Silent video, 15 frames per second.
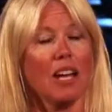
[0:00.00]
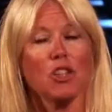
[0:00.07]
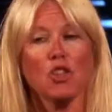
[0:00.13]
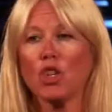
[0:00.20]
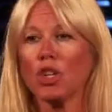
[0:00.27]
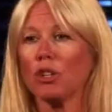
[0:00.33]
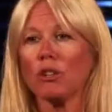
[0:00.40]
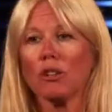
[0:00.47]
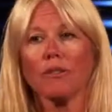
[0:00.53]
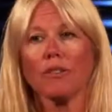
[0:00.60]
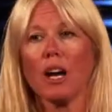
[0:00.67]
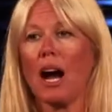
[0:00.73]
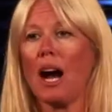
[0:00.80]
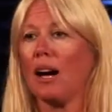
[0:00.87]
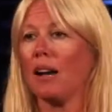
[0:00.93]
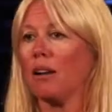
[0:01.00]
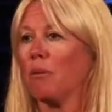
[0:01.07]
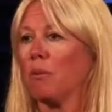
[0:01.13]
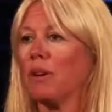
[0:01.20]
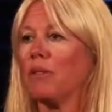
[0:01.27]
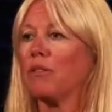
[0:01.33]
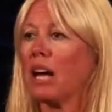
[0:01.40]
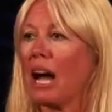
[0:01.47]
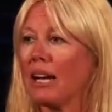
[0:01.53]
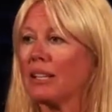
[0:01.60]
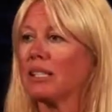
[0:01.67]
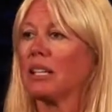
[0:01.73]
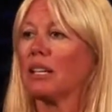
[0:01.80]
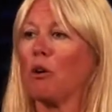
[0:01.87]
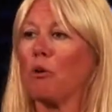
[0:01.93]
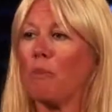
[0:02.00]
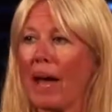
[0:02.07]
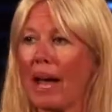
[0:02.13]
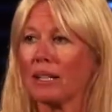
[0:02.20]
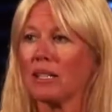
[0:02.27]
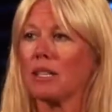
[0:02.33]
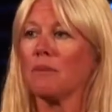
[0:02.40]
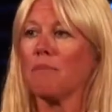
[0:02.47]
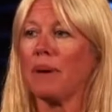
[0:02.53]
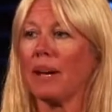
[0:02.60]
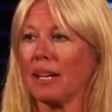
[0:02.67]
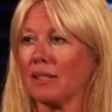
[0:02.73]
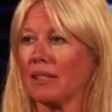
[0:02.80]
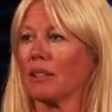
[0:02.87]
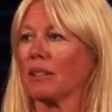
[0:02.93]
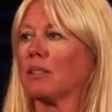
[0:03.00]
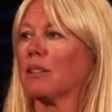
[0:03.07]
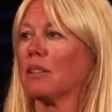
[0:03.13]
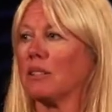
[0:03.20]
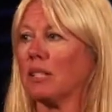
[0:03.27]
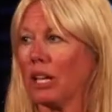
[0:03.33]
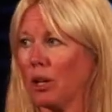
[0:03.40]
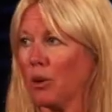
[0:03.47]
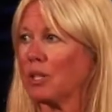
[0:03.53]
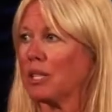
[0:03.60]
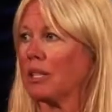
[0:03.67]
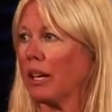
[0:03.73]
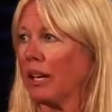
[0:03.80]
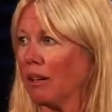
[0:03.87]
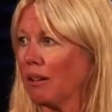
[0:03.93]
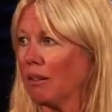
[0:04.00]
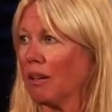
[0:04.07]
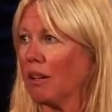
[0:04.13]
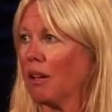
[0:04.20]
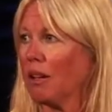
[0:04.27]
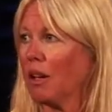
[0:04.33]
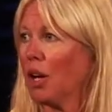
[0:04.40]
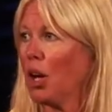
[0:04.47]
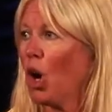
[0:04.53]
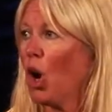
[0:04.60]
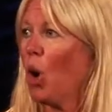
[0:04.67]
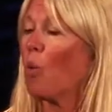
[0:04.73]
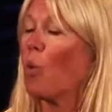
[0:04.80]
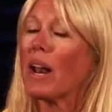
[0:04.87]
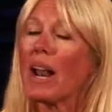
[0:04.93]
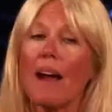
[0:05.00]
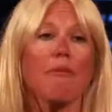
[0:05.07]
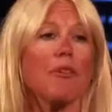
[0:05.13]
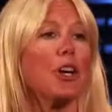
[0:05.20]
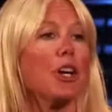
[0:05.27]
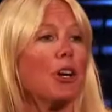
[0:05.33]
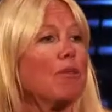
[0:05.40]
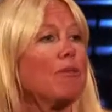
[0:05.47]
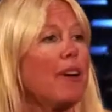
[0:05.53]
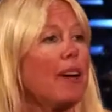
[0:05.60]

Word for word: as children of God, we have got to go back to the basics continuously. Whatever you're